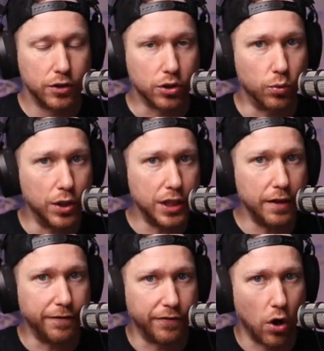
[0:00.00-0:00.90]

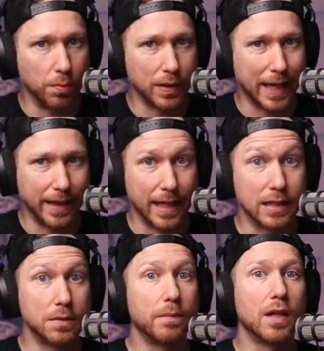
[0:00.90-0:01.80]
Squishy foam like
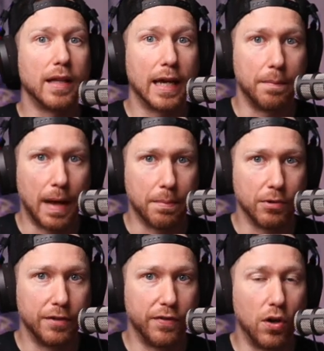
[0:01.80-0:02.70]
this, like
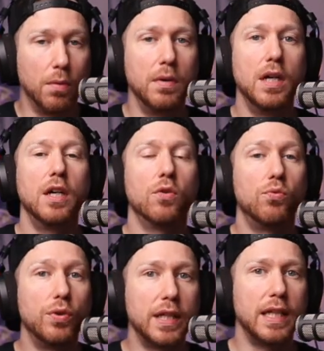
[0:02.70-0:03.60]
memory foam,
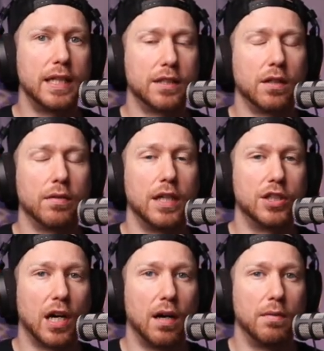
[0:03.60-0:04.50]
really does a great
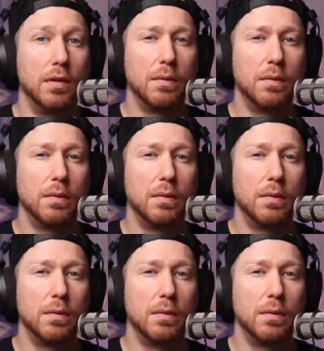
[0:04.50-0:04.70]
job.